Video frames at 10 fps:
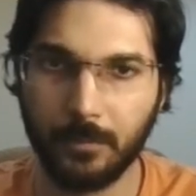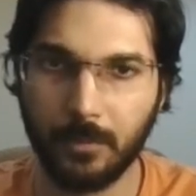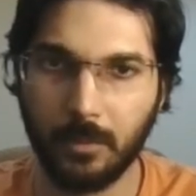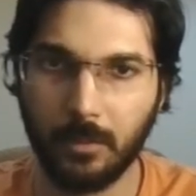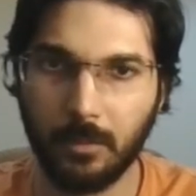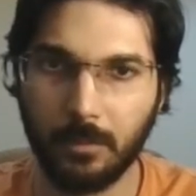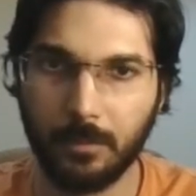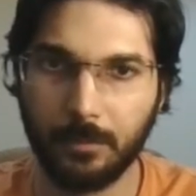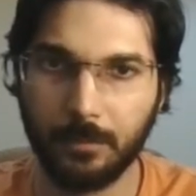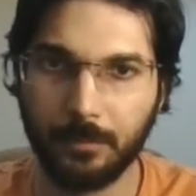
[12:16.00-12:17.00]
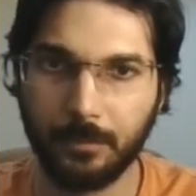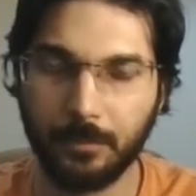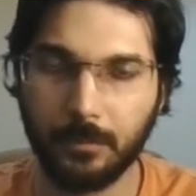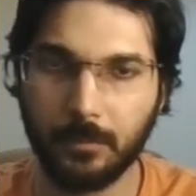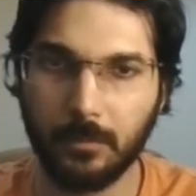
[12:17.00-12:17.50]

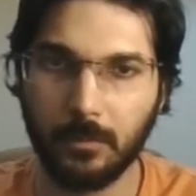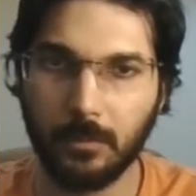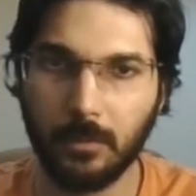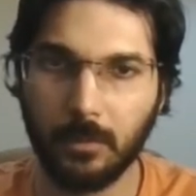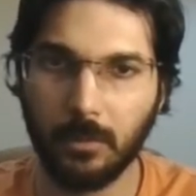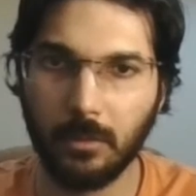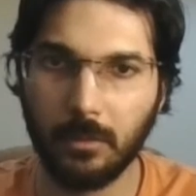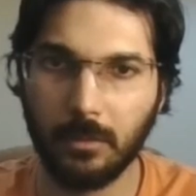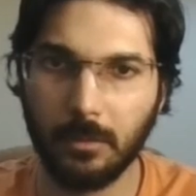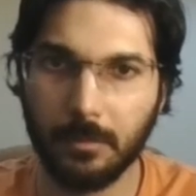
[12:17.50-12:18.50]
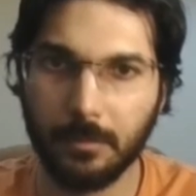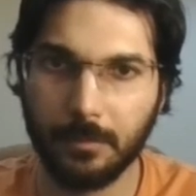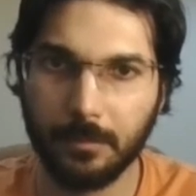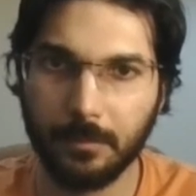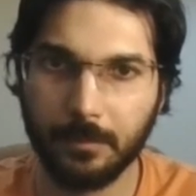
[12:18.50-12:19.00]

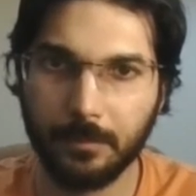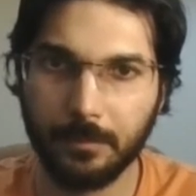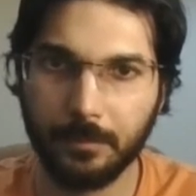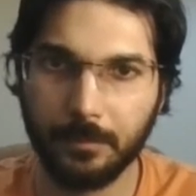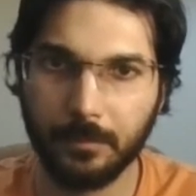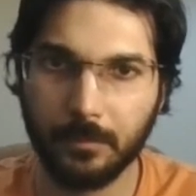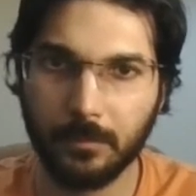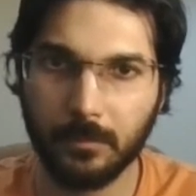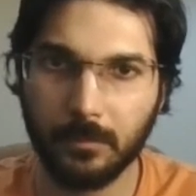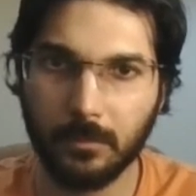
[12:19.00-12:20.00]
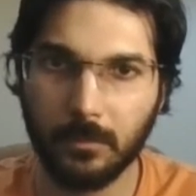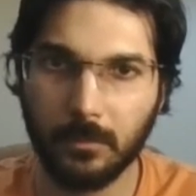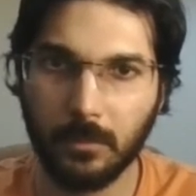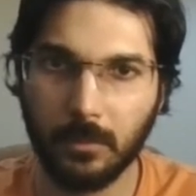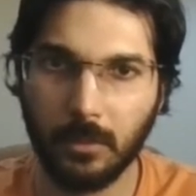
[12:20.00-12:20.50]
[no speech]